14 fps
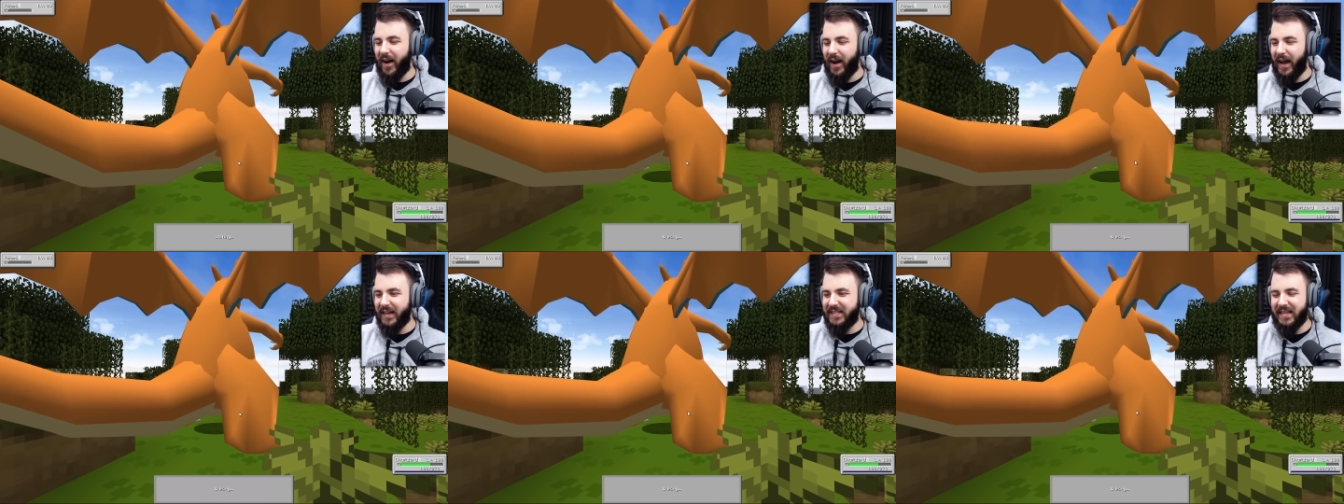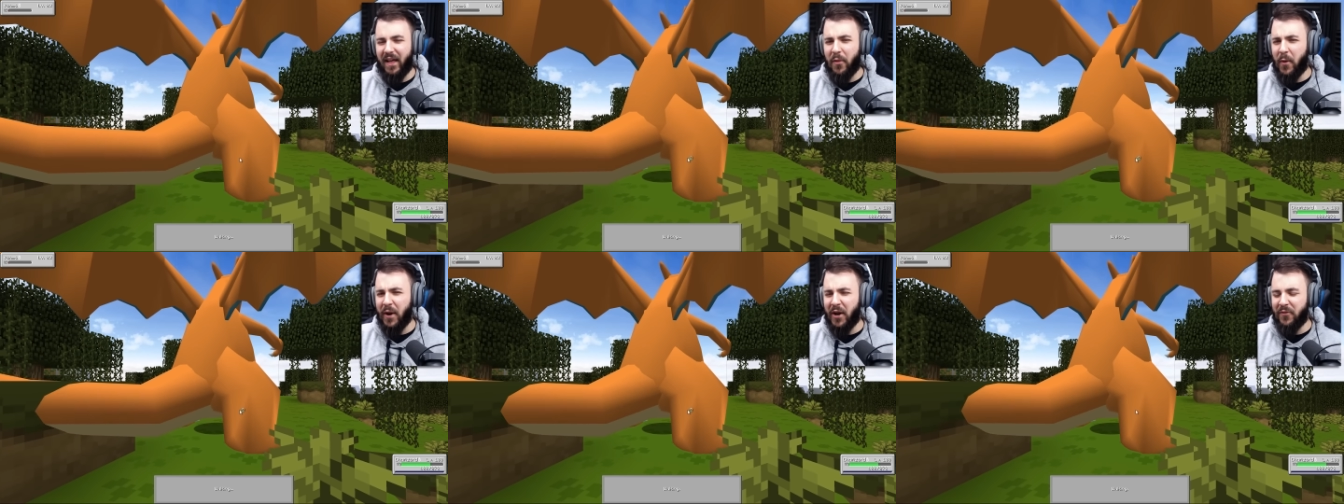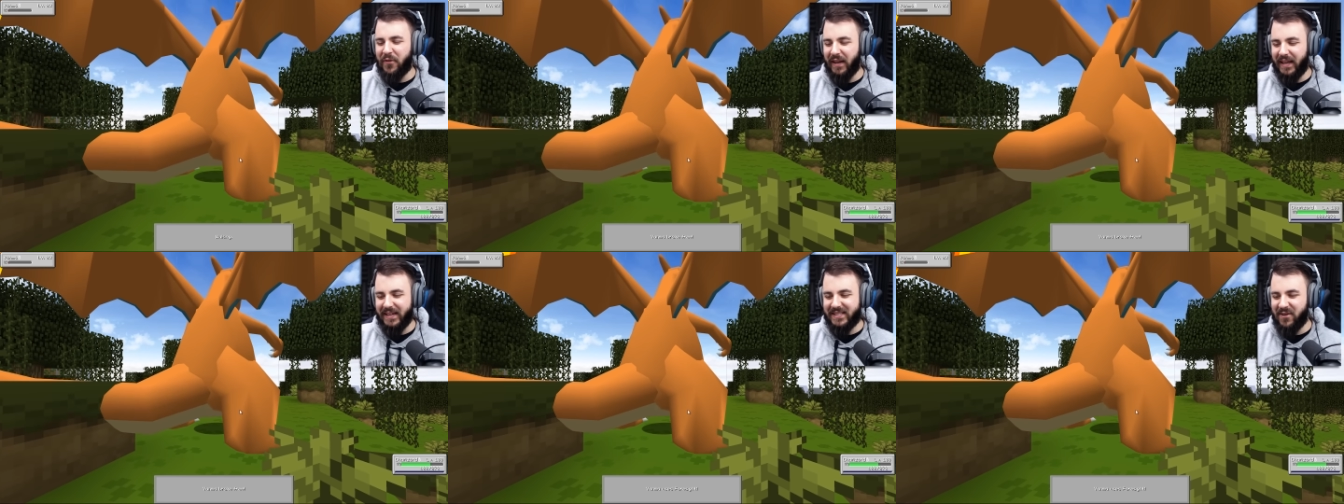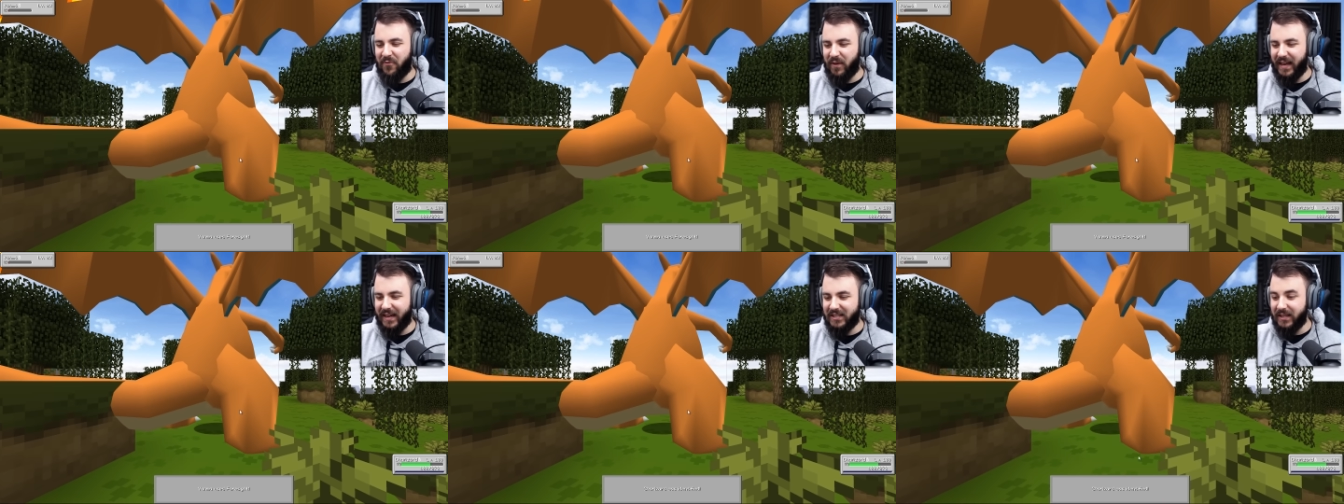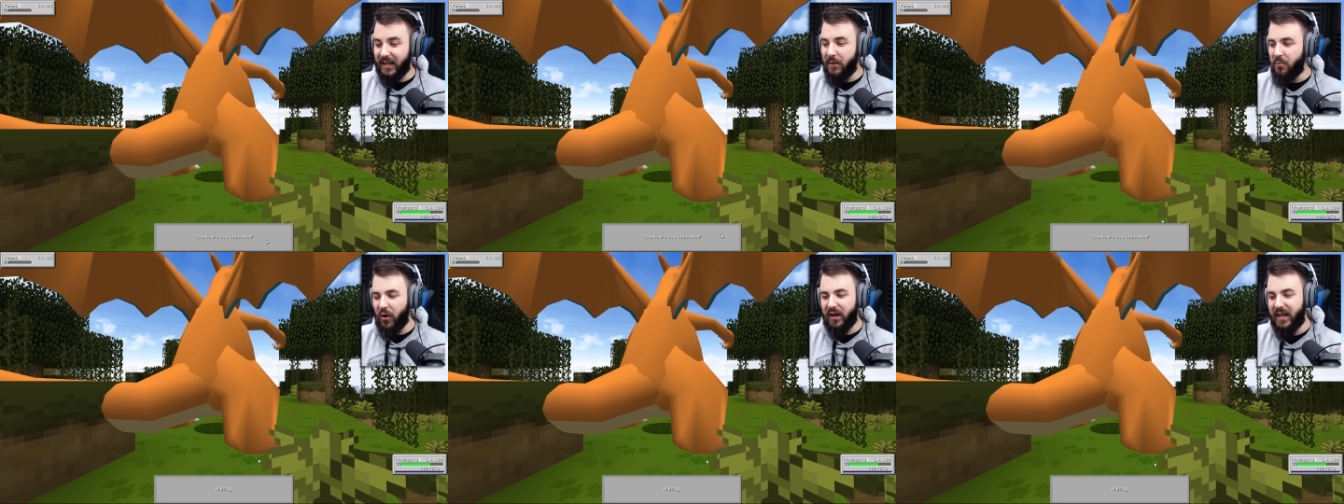That's another one off the list if we catch. He
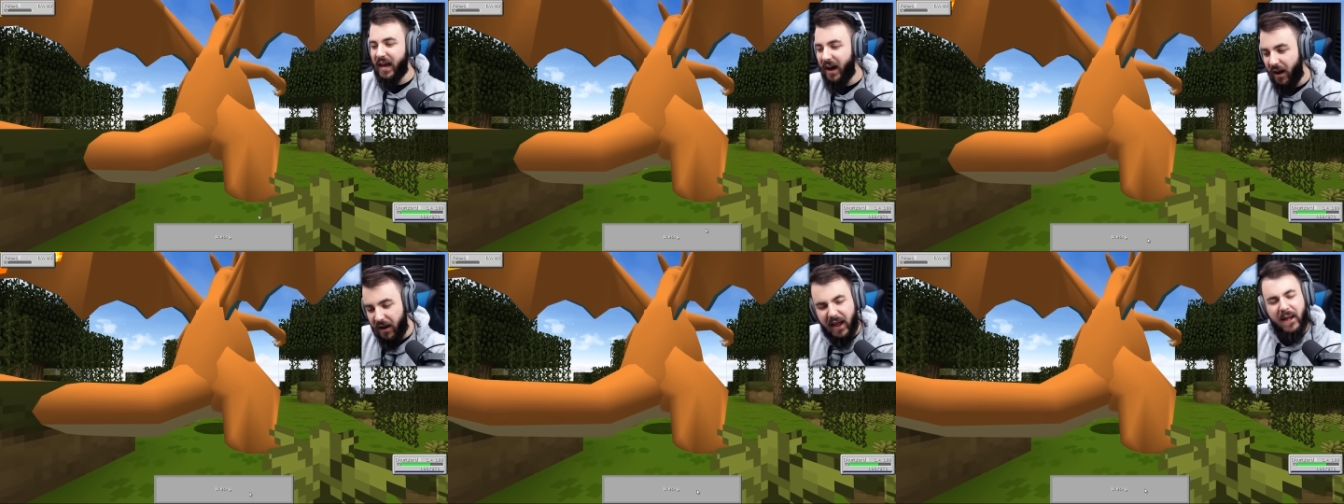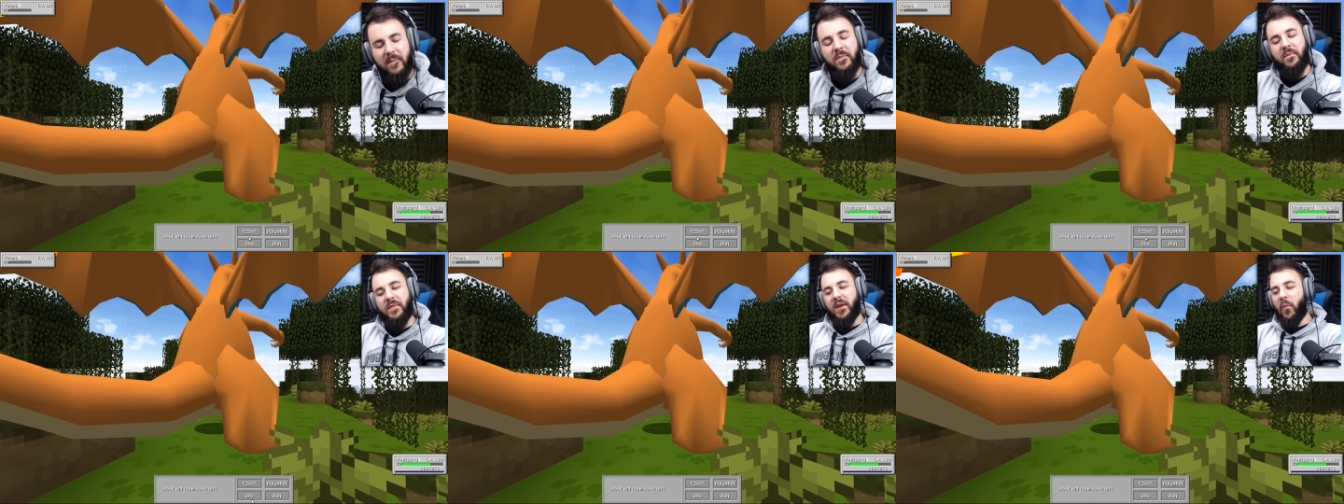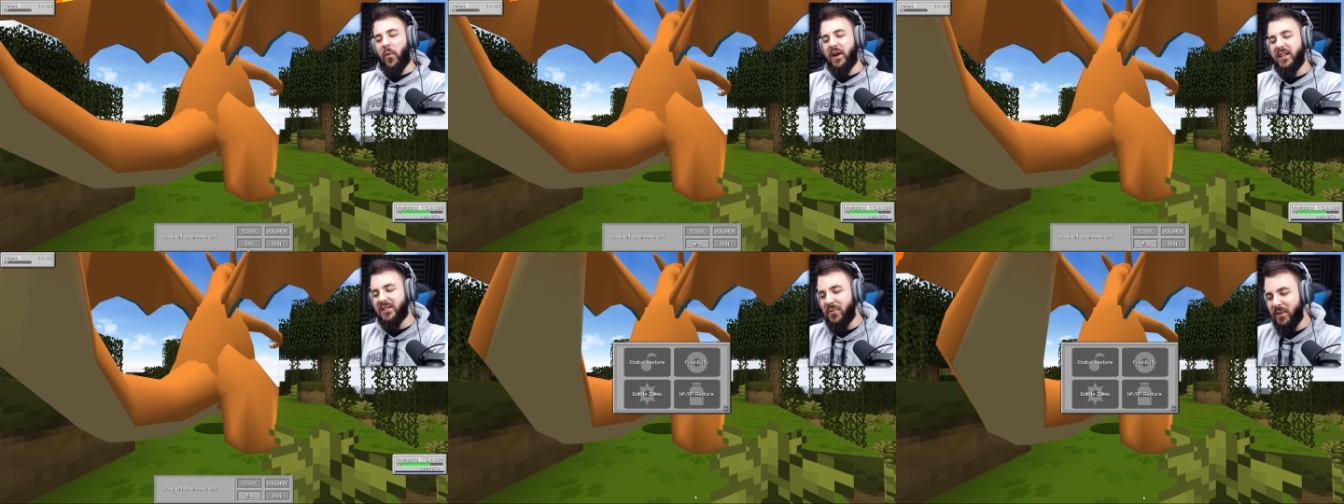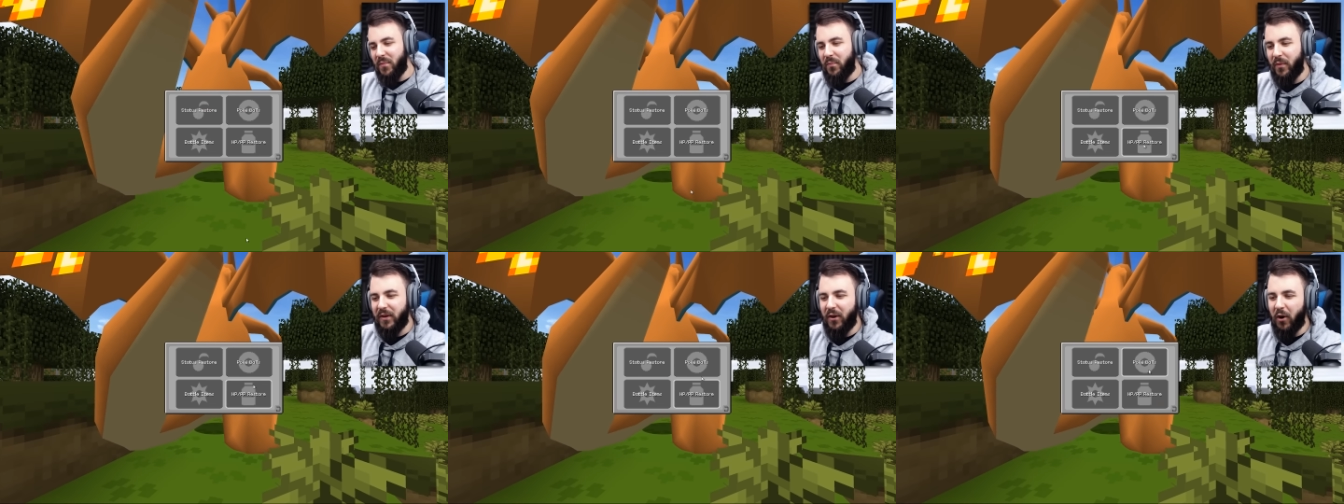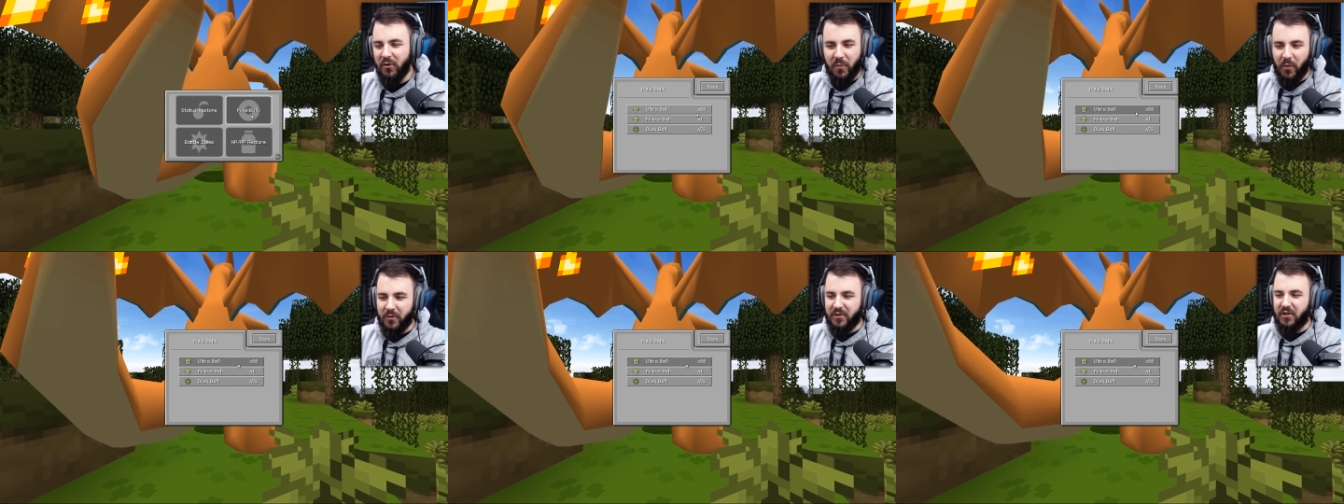broke out. What is it with them? Ultra
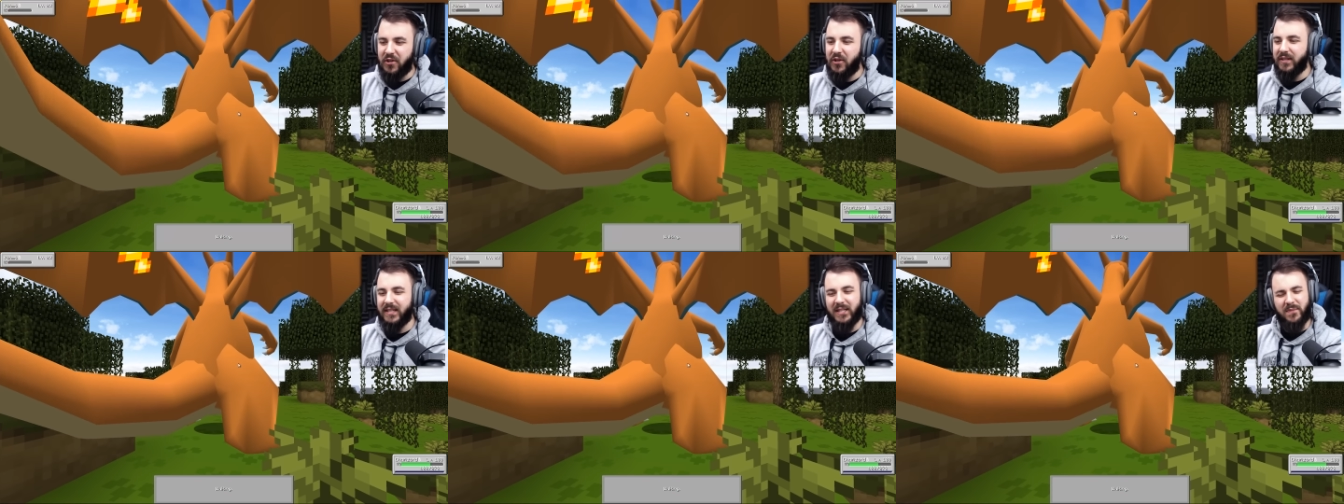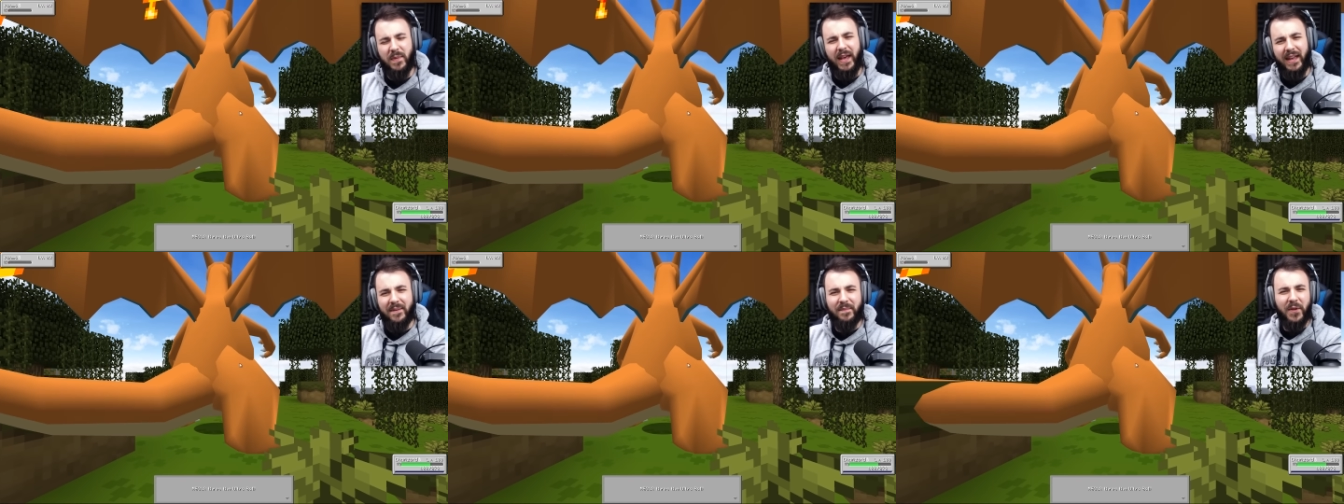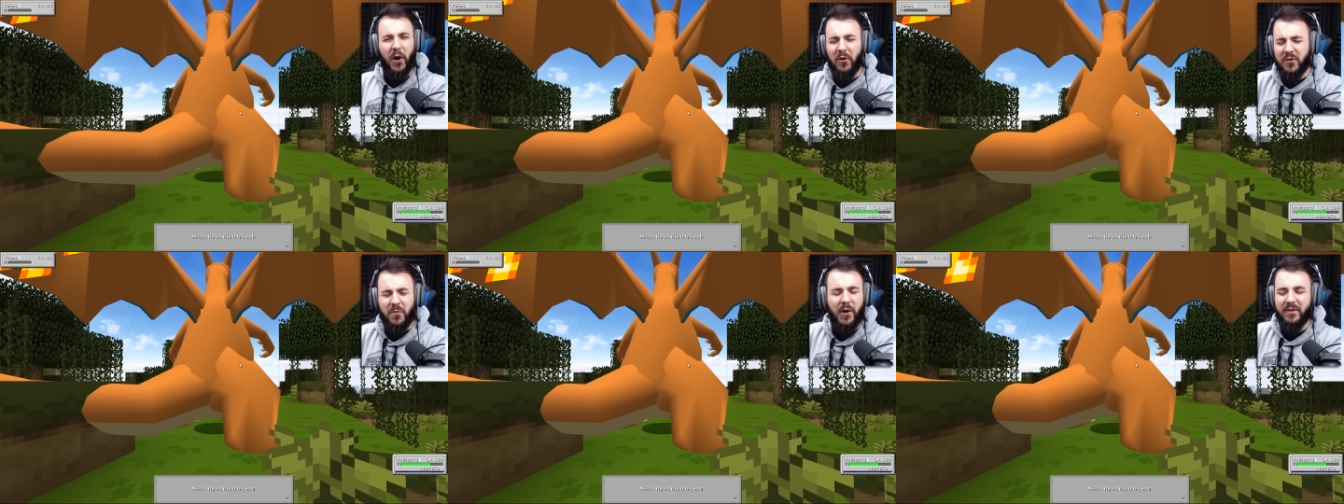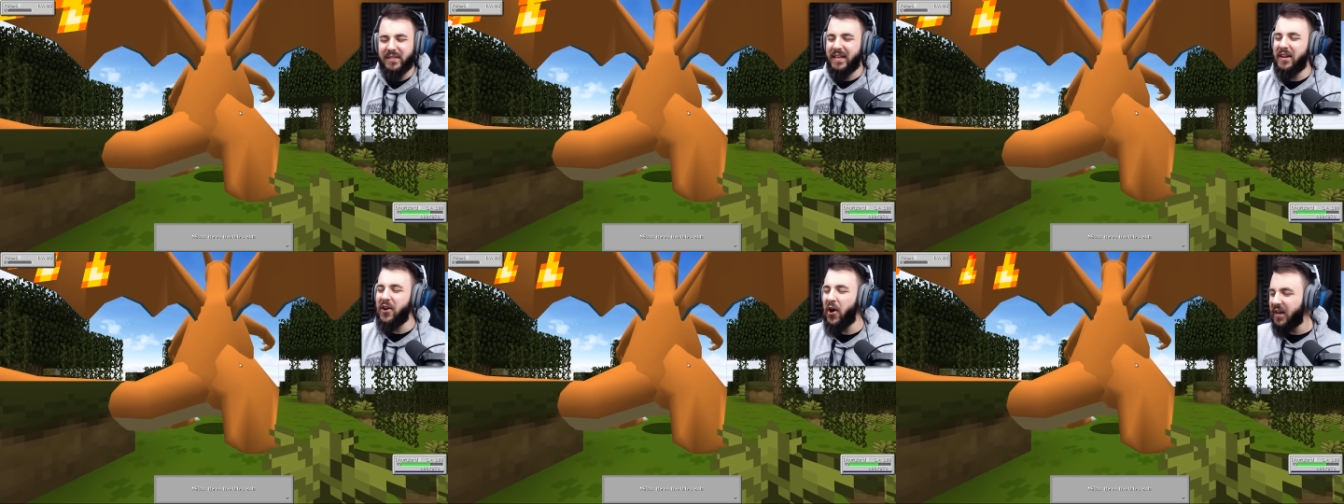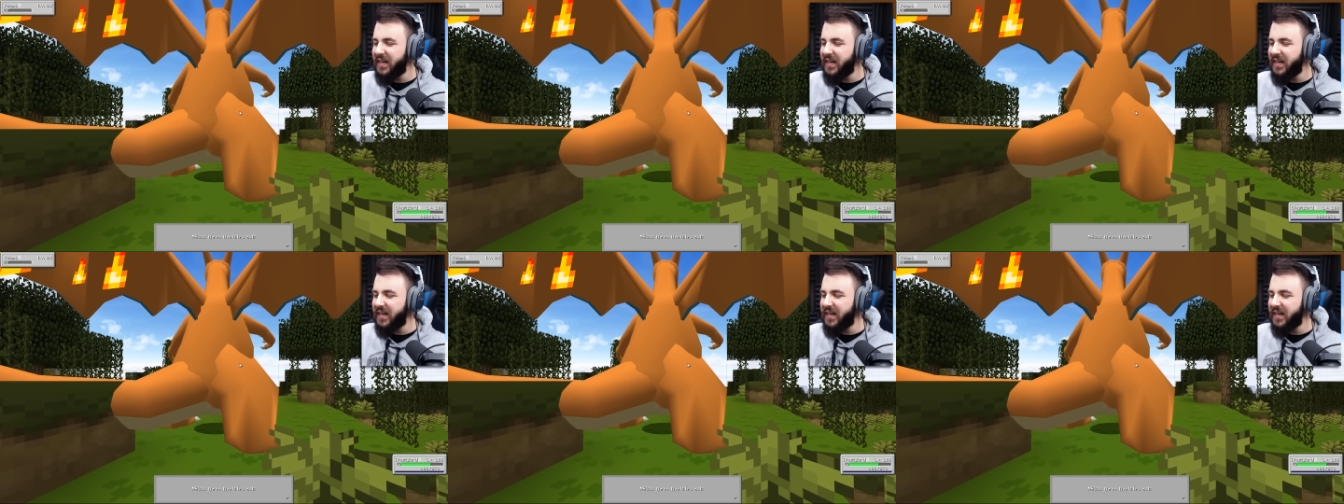Balls are useless, man. Ultra Balls cannot